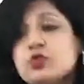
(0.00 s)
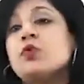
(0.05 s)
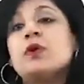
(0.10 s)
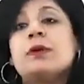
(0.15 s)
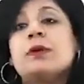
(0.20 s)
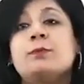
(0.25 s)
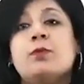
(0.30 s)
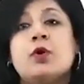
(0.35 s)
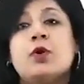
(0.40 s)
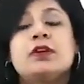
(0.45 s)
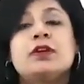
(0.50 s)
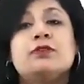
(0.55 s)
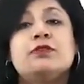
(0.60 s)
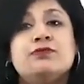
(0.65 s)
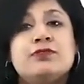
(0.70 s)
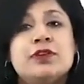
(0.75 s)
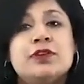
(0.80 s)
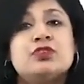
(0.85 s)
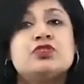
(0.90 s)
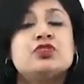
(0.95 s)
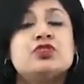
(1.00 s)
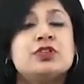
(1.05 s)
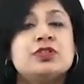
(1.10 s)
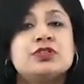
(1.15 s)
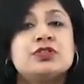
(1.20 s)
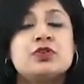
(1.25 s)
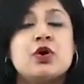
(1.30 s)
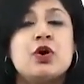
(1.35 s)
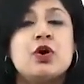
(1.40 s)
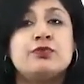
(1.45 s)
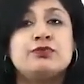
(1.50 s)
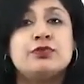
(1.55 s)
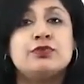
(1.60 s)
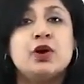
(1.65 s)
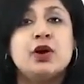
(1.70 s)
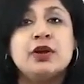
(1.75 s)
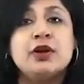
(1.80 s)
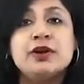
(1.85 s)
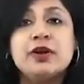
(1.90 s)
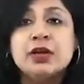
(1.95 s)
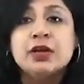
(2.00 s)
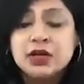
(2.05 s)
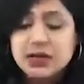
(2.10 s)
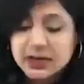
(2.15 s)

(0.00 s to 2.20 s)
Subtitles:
two important features of your